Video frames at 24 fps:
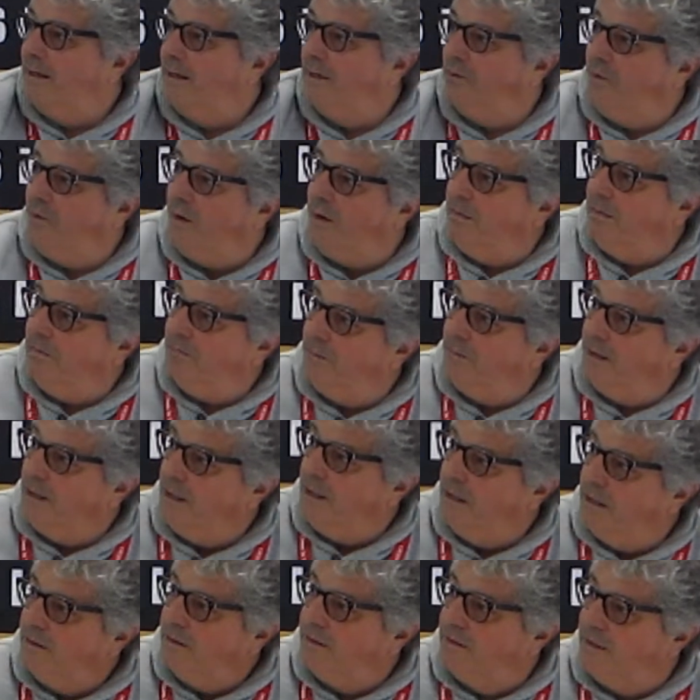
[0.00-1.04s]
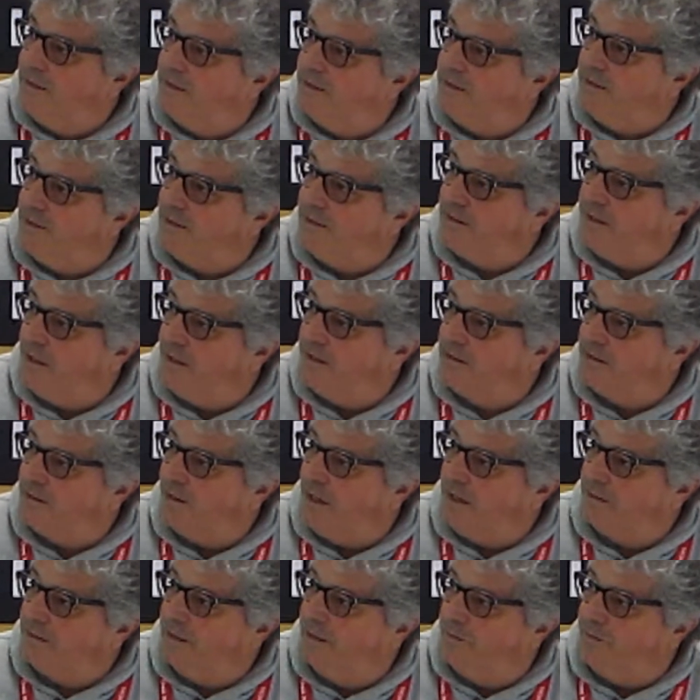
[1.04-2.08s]
Well, this is
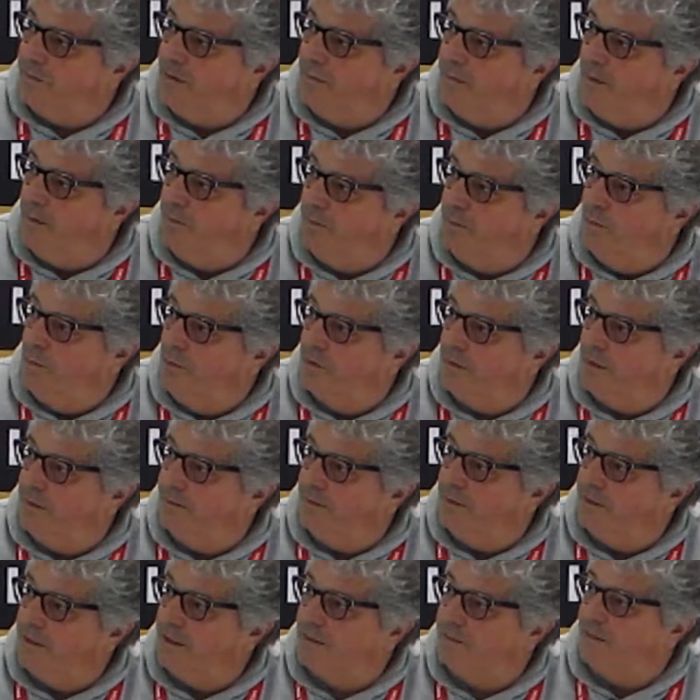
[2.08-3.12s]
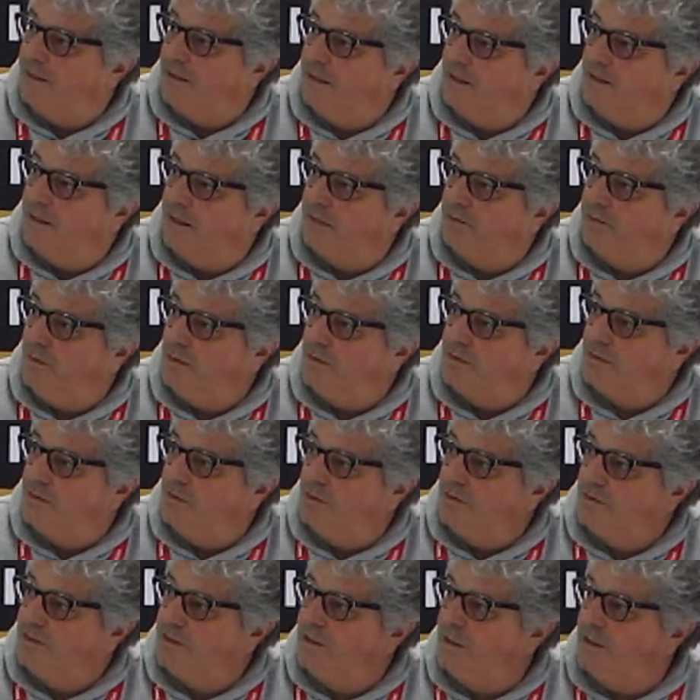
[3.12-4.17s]
extracted from a book of arithmetic that was
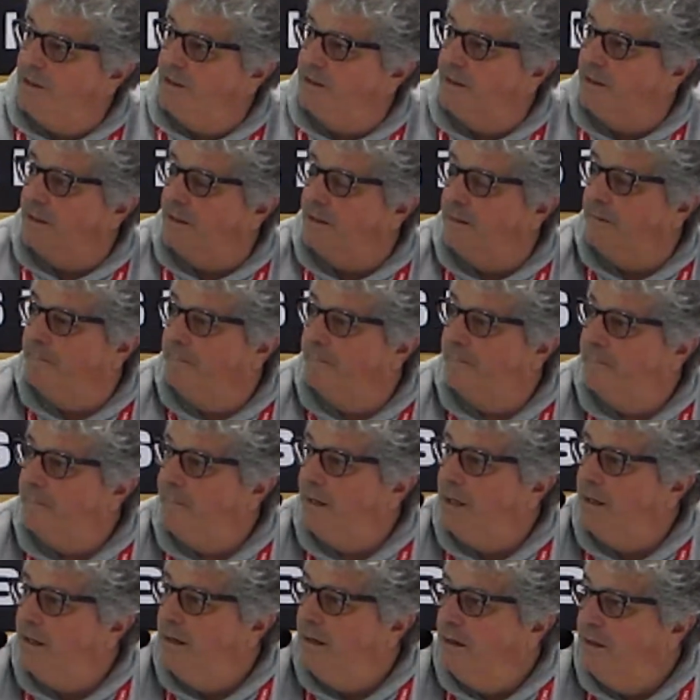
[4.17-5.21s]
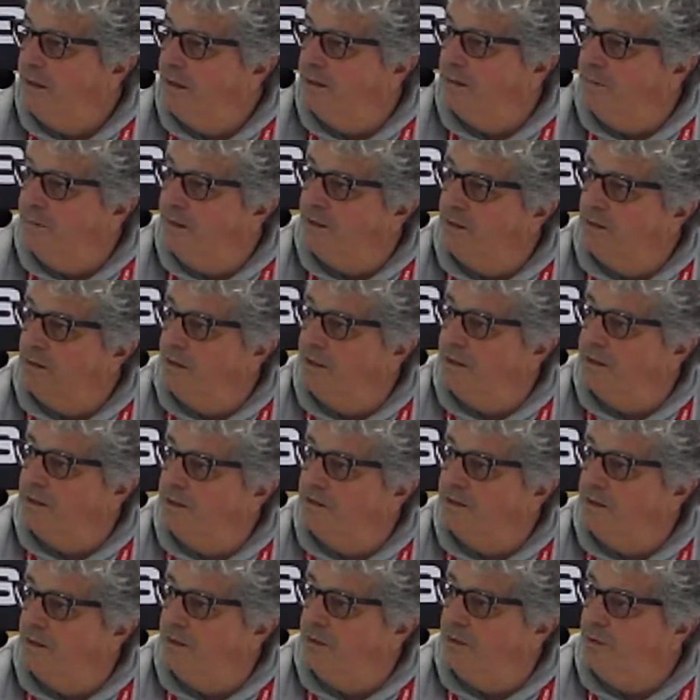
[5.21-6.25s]
used in the Middle
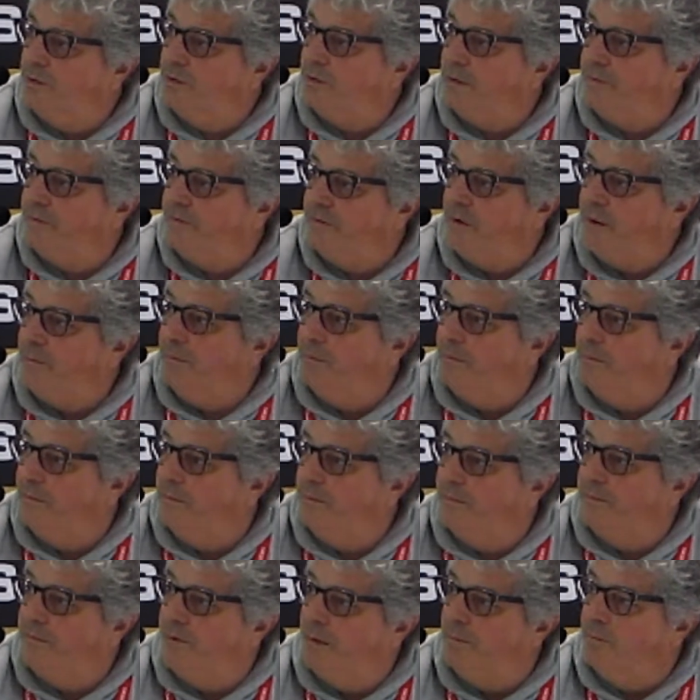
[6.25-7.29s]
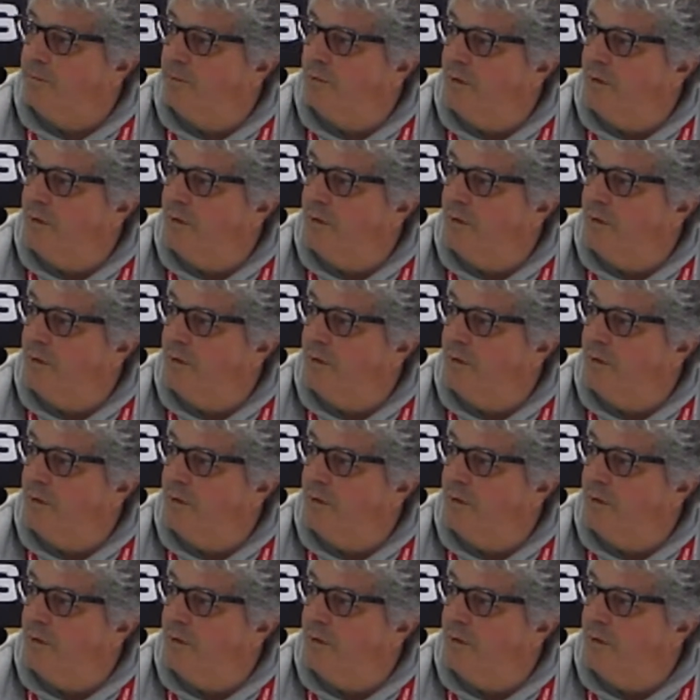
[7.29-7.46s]
Ages in Europe, from